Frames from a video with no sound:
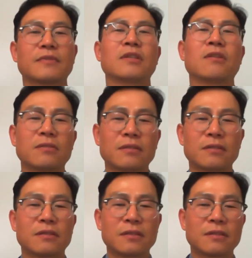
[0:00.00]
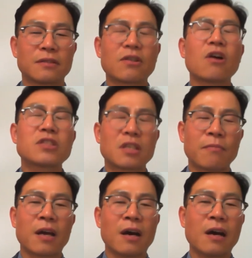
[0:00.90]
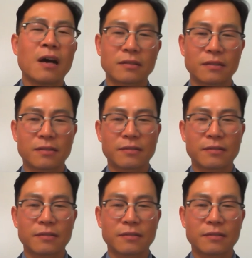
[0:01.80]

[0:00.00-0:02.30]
you know, touch in my heart.